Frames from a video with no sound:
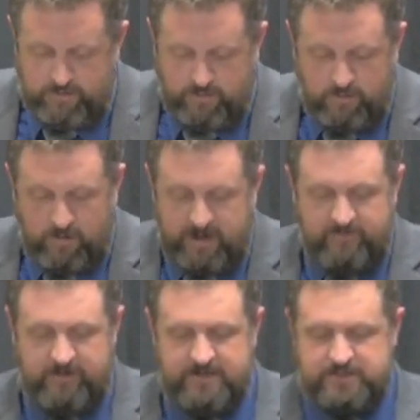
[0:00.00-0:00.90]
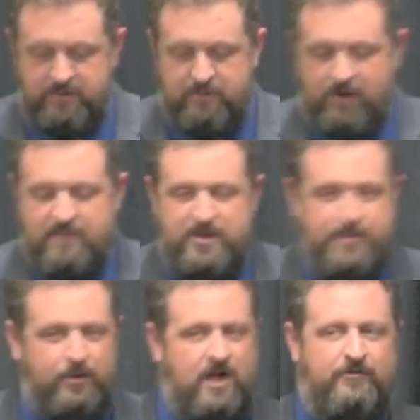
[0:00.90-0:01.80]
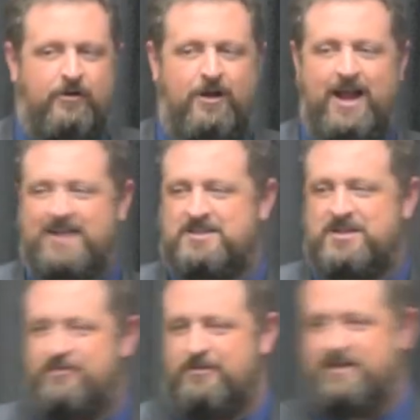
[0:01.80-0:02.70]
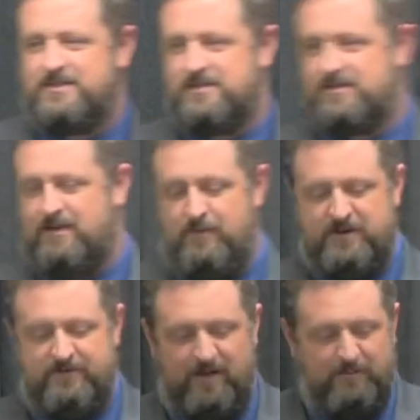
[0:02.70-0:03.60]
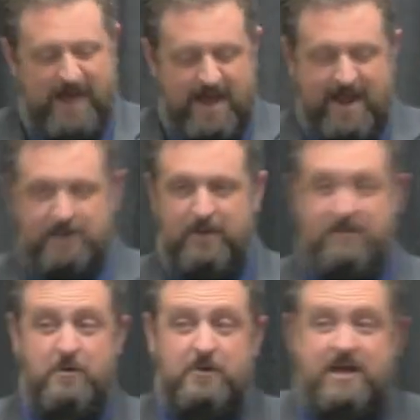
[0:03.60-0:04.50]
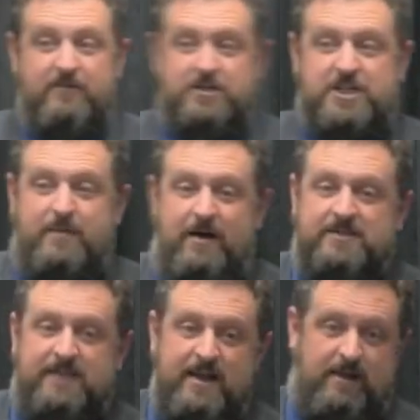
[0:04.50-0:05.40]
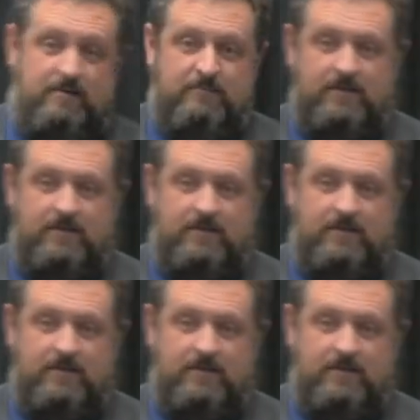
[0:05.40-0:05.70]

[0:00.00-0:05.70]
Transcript: Or whatever it is, we write people off for all kinds of different reasons, and we develop bad attitude. Maybe we would never just come out and say it.